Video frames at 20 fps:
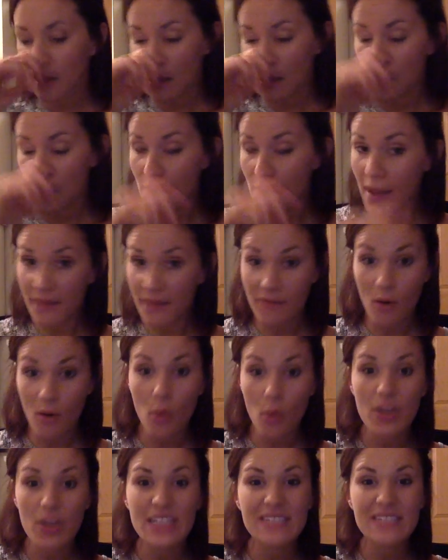My
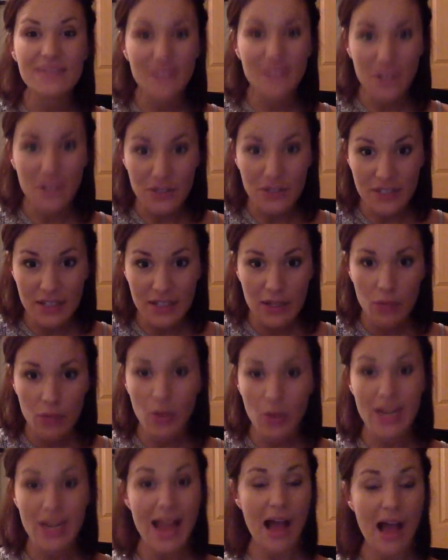phone is filled.
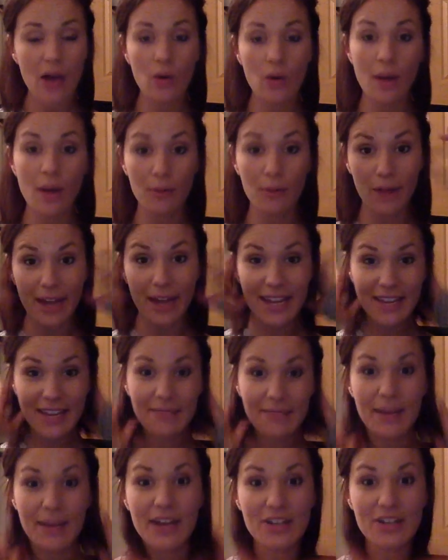Right now, I'm ready.
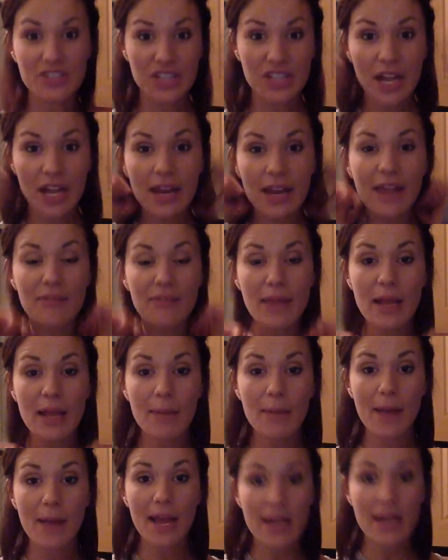My hair is done. I have makeup
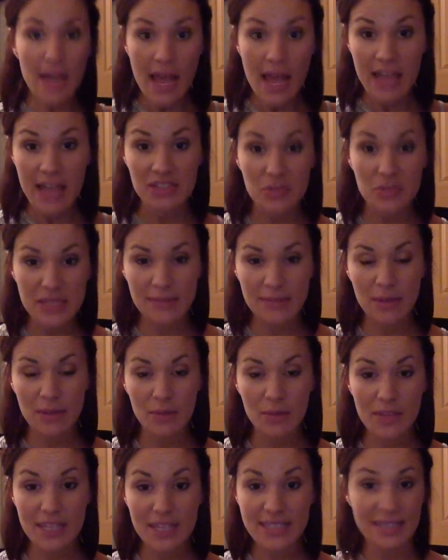on. As soon as I'm done
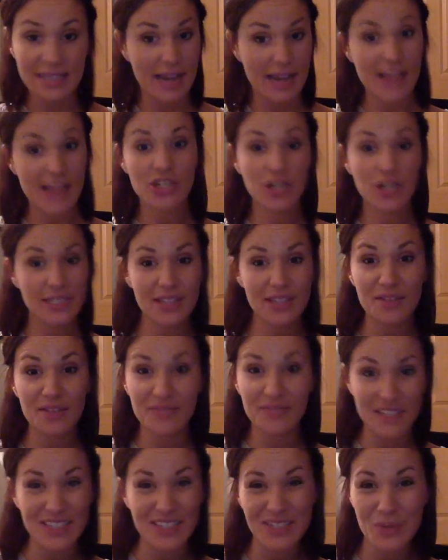with this, and I took a selfie
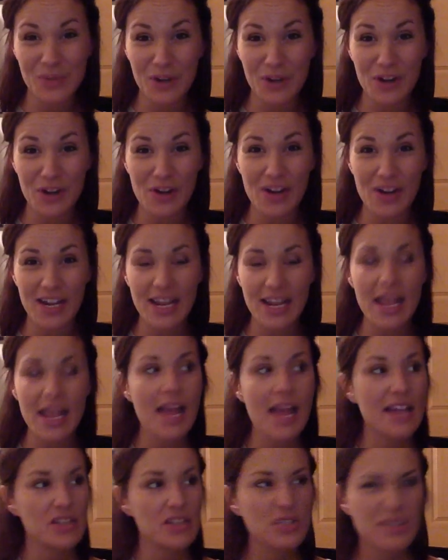in this sweater already.
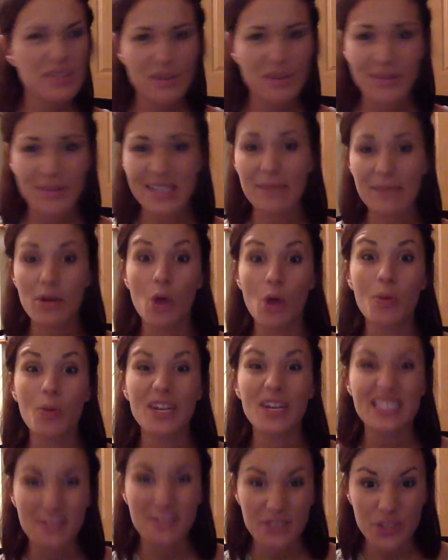As soon as I'm done with this, I'm going to go put a
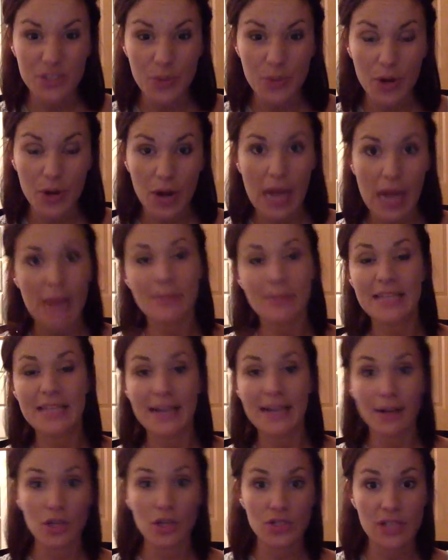different sweater on. I'm going to take
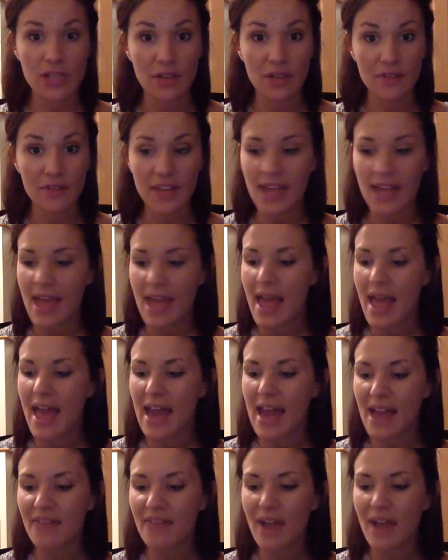another selfie. And
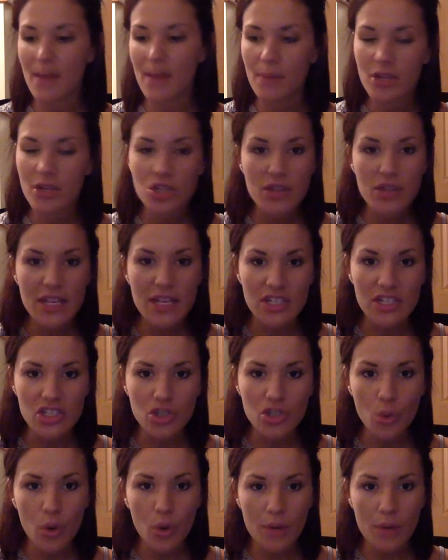I've got a bunch of things
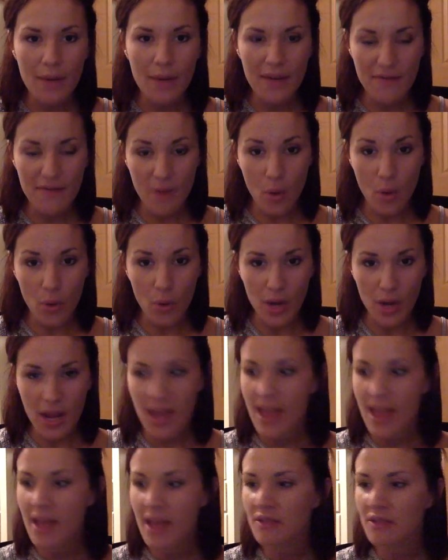stored in my phone
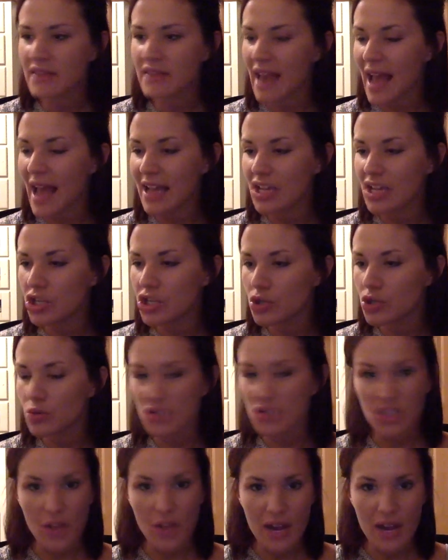that I can use
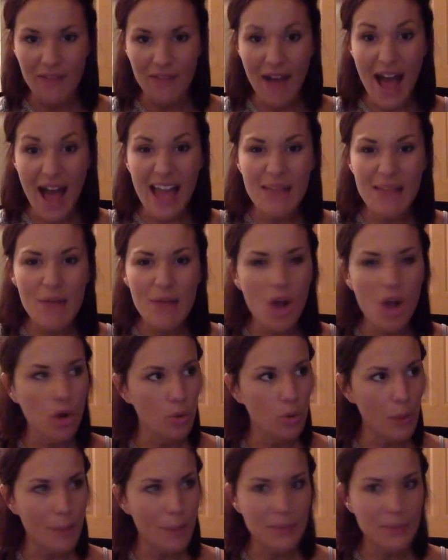so that if I'm a
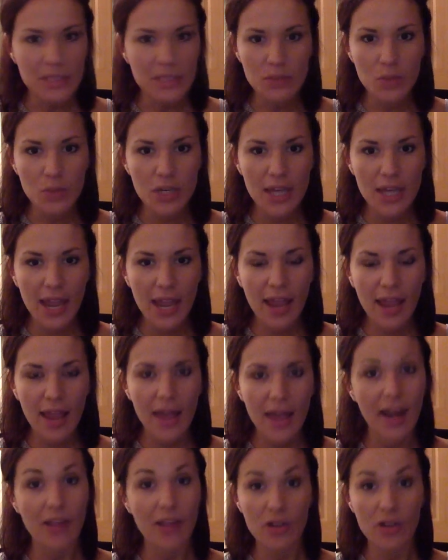gremlin one day
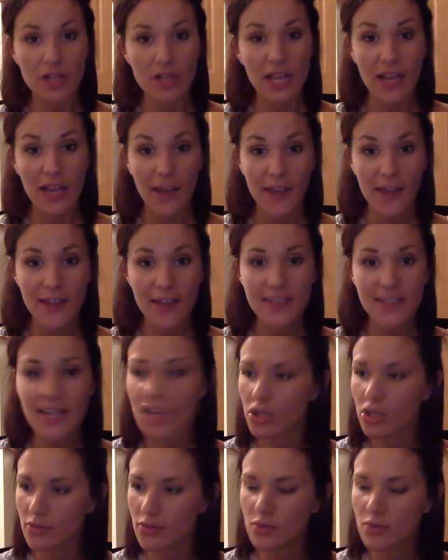and I look hideous, I
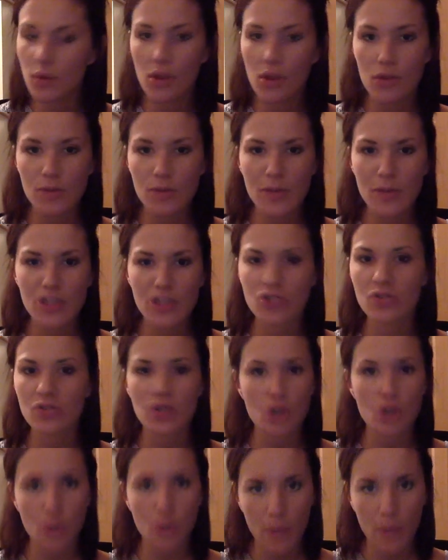can use one of those pictures and
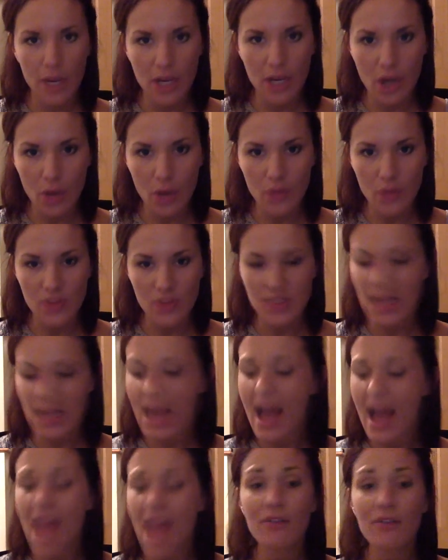nobody knows.
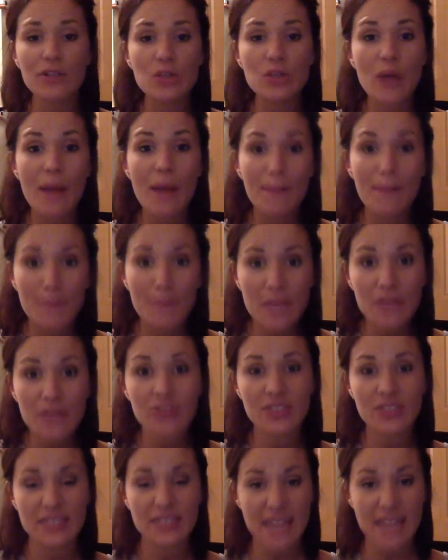I've also got
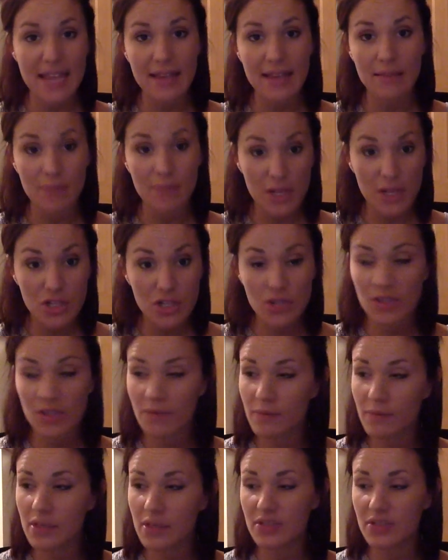meals taken, pictures of
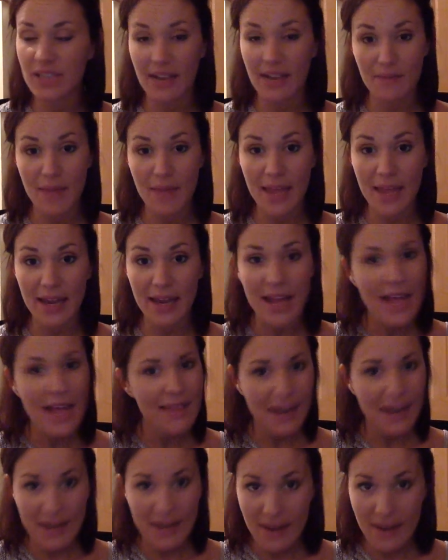meals that I've made
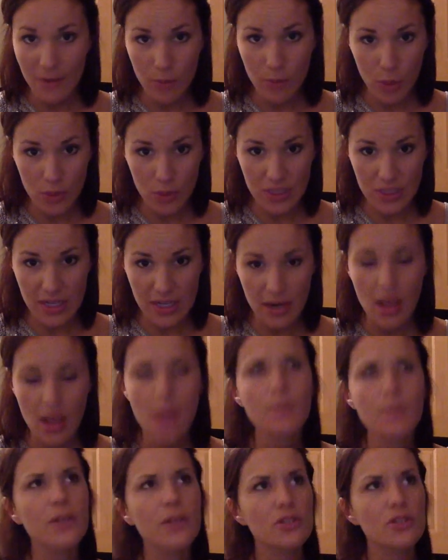that I never posted.
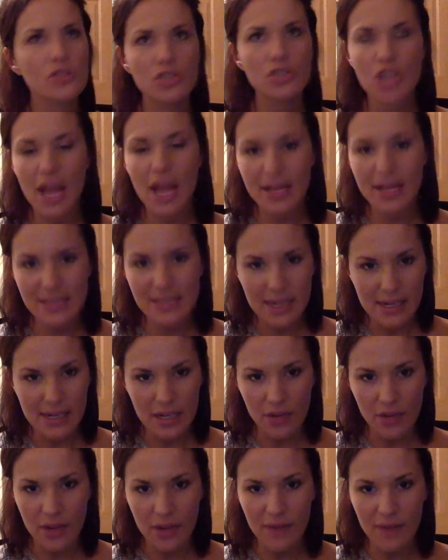Pictures of Jackson on
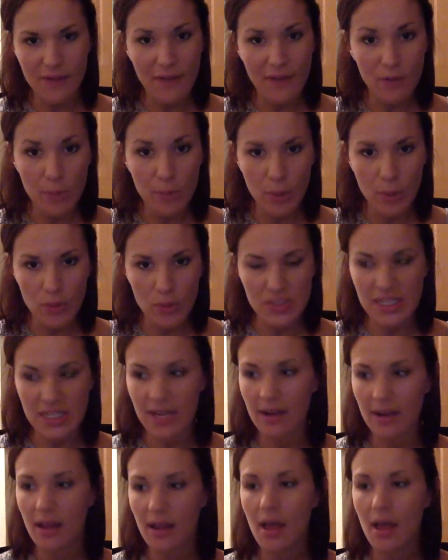here that I've never posted.